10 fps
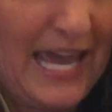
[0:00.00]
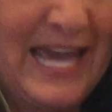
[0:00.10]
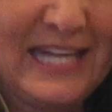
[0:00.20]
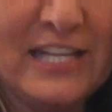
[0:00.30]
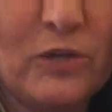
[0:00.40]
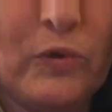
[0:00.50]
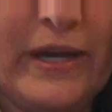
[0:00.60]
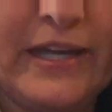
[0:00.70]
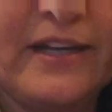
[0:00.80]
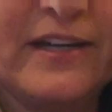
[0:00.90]
any
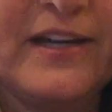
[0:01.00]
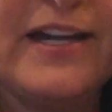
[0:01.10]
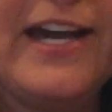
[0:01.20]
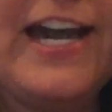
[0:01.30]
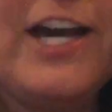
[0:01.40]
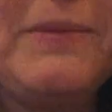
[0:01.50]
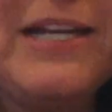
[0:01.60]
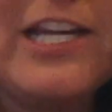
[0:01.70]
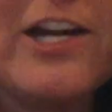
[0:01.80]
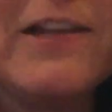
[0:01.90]
away. How many are